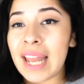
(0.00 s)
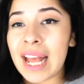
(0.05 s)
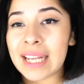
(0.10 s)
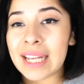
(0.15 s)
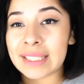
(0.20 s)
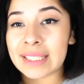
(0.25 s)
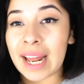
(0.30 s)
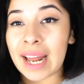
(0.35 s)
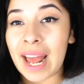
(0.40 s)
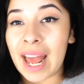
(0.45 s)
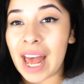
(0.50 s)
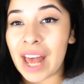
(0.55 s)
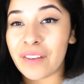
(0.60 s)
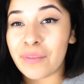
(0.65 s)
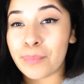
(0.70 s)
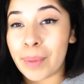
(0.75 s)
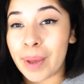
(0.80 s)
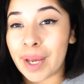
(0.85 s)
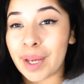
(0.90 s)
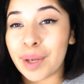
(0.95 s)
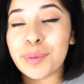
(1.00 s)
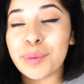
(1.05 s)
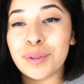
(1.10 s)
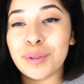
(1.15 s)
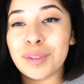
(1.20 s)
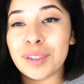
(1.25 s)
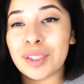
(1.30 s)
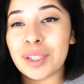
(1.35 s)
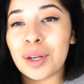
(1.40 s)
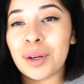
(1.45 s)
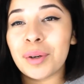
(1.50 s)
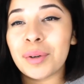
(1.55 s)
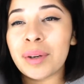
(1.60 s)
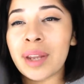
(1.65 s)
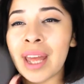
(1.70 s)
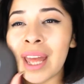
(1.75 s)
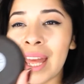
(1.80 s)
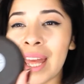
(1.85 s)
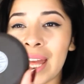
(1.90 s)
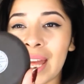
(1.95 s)
Next, I have Becca
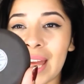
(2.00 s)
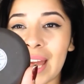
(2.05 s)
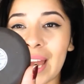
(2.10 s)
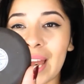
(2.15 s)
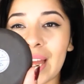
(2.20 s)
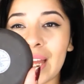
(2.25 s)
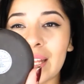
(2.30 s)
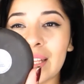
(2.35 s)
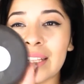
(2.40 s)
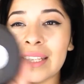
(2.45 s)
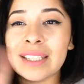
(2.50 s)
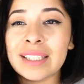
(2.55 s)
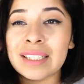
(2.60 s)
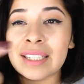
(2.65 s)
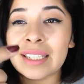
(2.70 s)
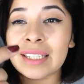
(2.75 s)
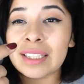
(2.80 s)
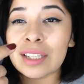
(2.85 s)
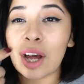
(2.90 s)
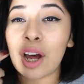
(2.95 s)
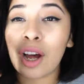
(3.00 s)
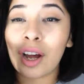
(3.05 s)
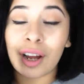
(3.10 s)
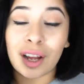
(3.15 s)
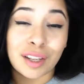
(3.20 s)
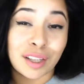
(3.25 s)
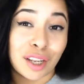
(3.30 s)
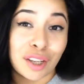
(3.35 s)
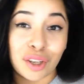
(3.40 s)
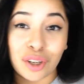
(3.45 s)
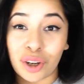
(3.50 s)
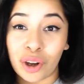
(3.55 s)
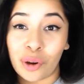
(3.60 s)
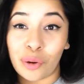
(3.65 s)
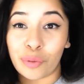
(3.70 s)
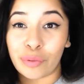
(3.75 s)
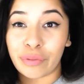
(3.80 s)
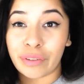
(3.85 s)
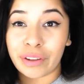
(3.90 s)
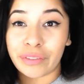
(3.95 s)
Moonstone, and this is another
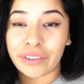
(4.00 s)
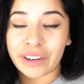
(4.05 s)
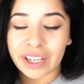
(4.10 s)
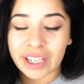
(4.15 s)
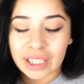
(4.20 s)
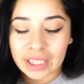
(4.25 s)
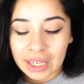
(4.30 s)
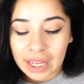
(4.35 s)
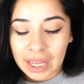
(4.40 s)
cult favorite.